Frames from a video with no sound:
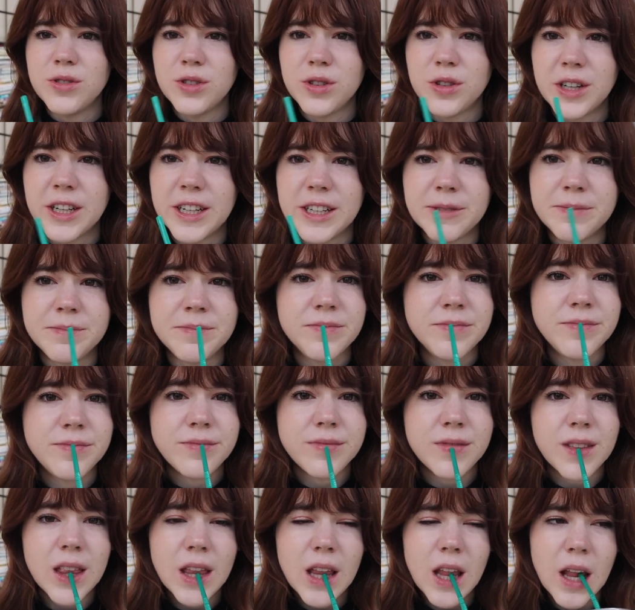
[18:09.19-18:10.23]
tree.
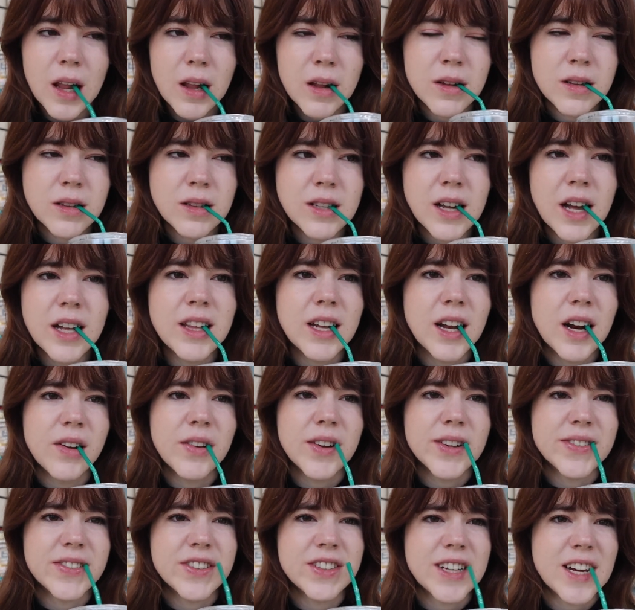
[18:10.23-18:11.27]
Not that
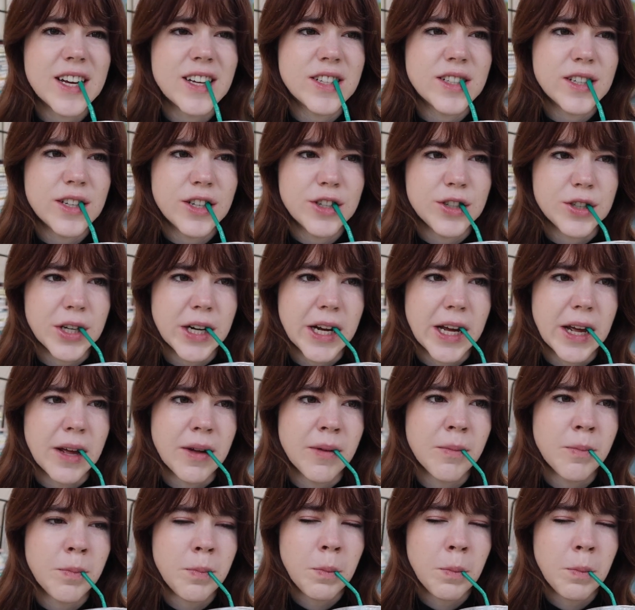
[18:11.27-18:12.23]
I've ever tasted a tree.